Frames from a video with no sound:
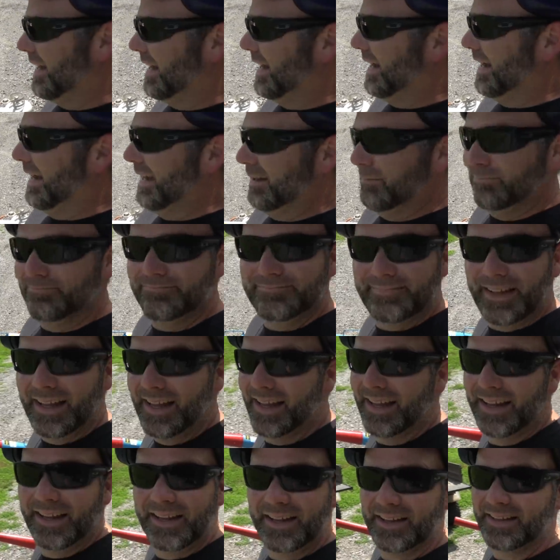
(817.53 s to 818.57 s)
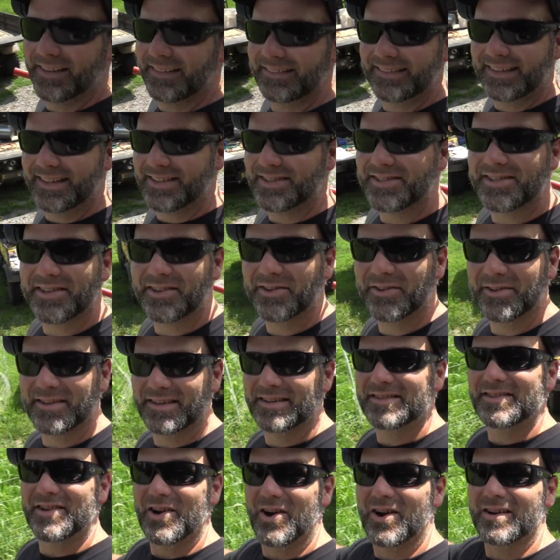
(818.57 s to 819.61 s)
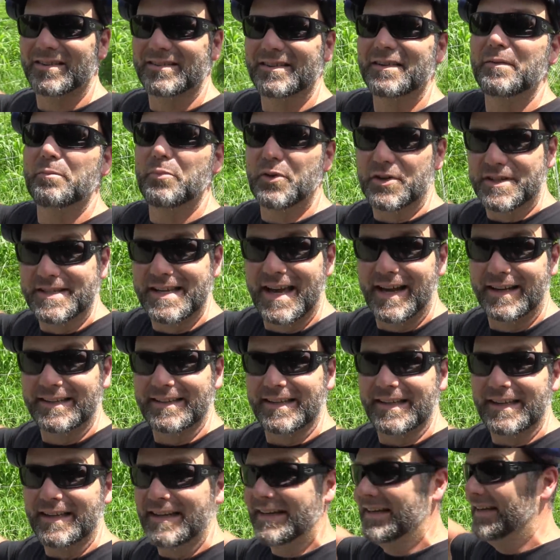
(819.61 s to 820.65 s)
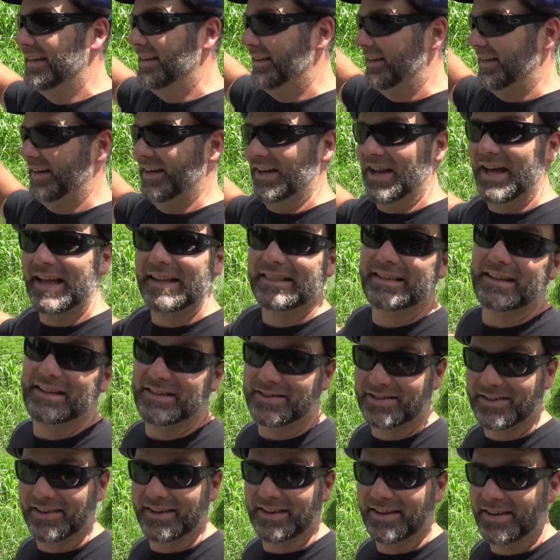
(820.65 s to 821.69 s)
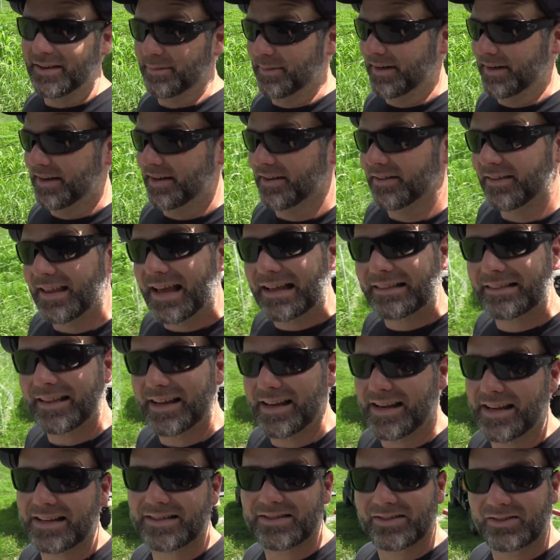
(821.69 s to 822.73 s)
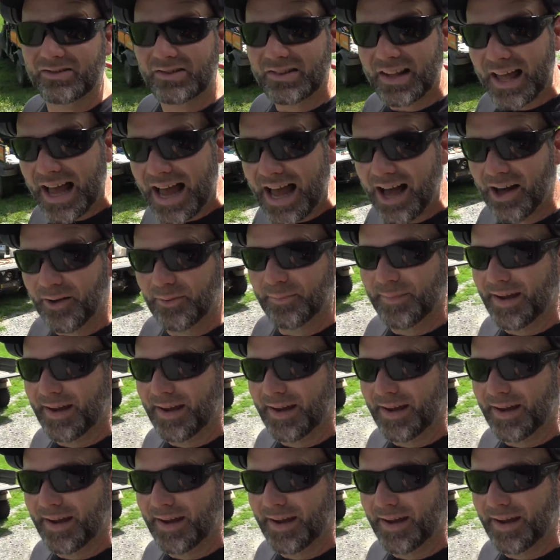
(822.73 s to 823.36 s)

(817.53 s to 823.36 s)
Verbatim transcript: and consider this garden protected. Nothing's gonna come in here. That thing is loud,